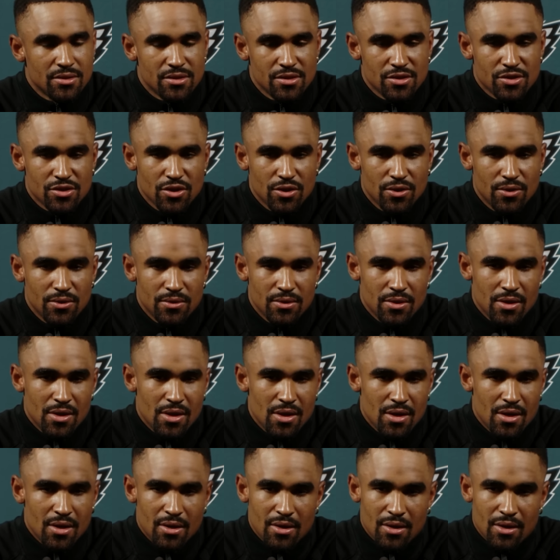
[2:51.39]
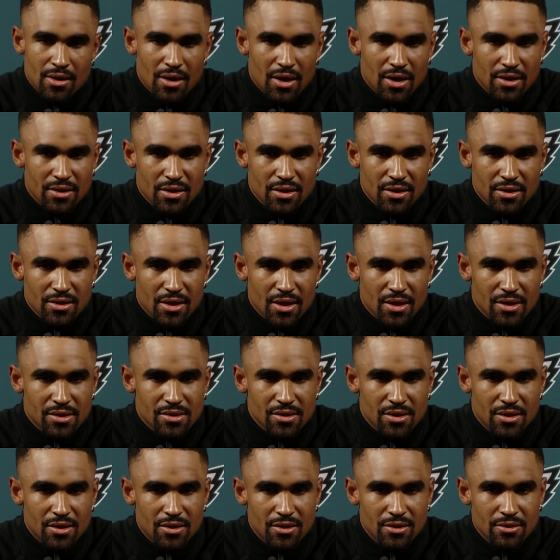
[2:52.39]
And so I think
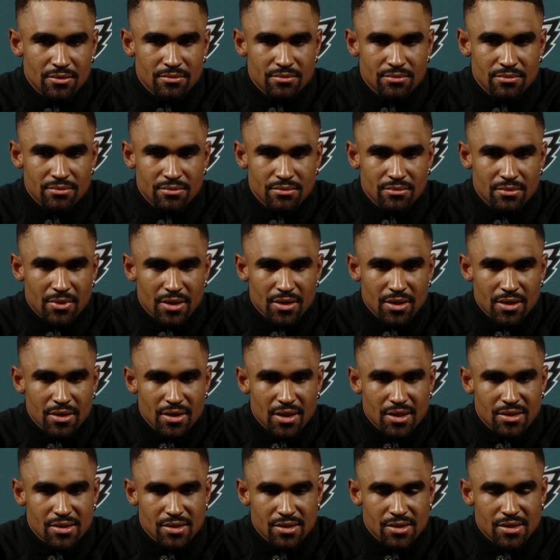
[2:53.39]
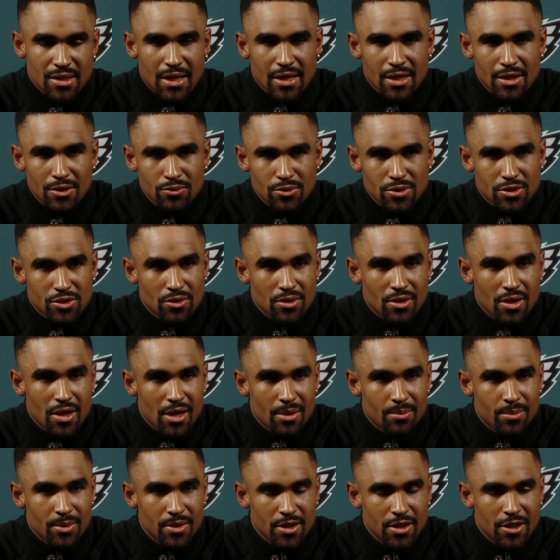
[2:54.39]
that's exactly what's going to
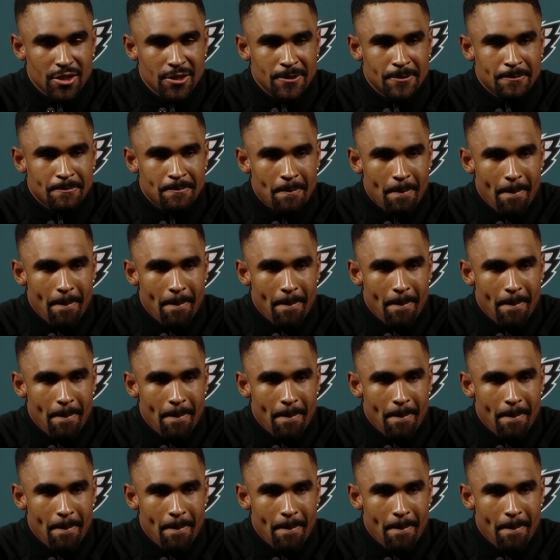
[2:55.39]
happen again.